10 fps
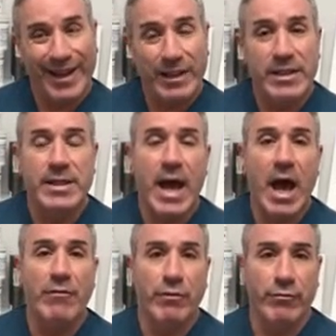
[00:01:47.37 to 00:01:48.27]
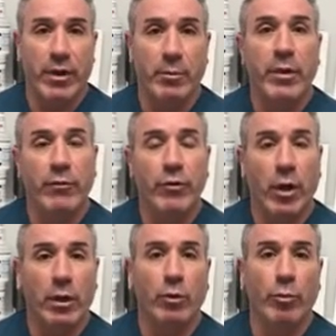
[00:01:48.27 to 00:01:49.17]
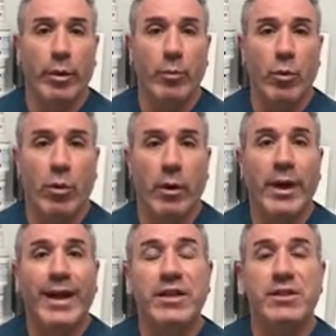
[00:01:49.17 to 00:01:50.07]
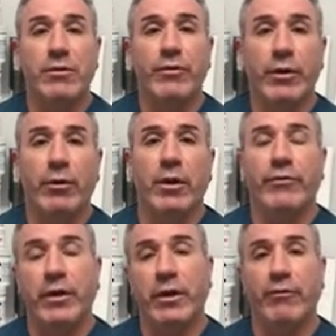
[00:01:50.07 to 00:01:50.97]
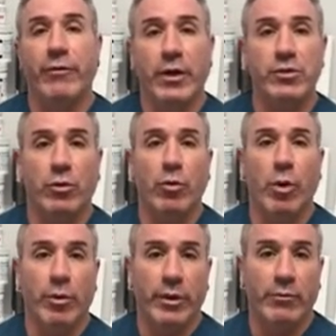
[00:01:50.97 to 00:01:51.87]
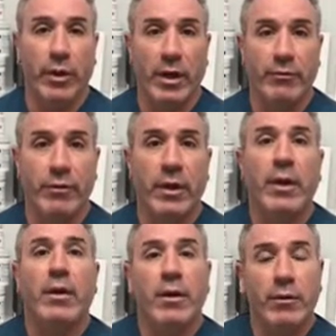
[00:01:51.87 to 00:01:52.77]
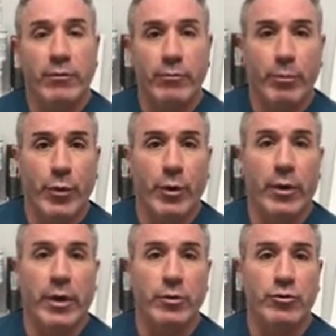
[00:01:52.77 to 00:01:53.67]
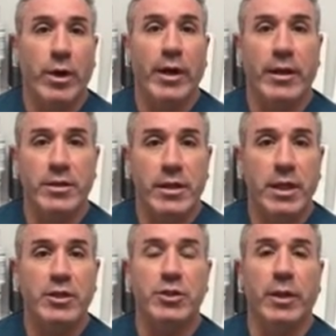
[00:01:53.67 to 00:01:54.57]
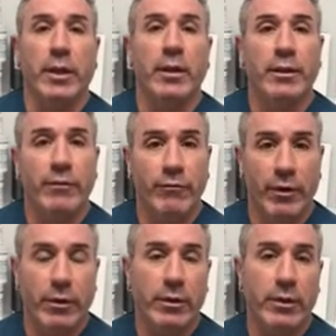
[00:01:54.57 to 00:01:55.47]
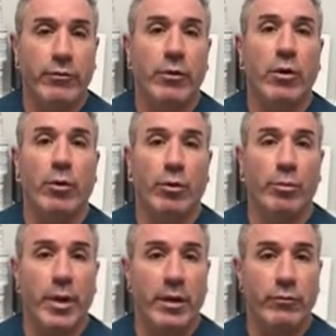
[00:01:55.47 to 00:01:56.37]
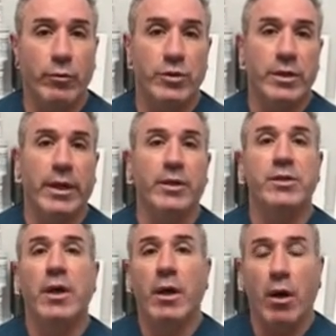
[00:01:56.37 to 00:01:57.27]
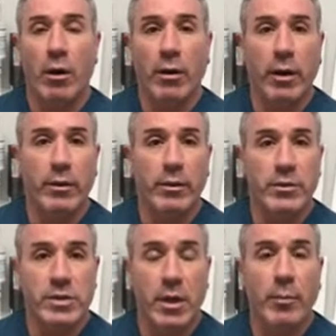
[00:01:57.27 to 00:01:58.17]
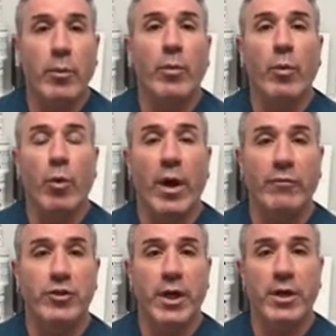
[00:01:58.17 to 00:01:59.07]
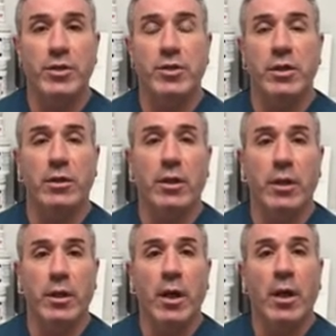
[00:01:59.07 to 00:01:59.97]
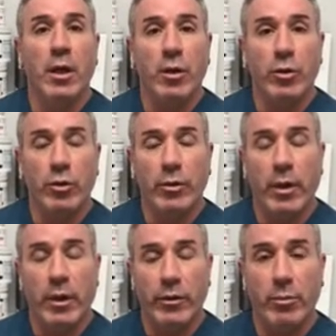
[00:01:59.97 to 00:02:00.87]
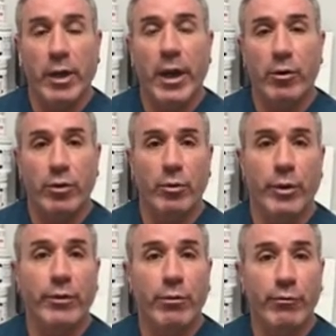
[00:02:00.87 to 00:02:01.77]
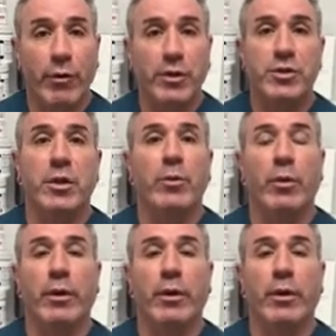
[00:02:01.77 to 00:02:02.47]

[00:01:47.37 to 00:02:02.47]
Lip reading: At least half of them, if not a little bit more. It's severe enough that it affects their quality of life. Burning, dryness, itching, very difficult or painful sex. Some will have changes in the bladder urethra functioning,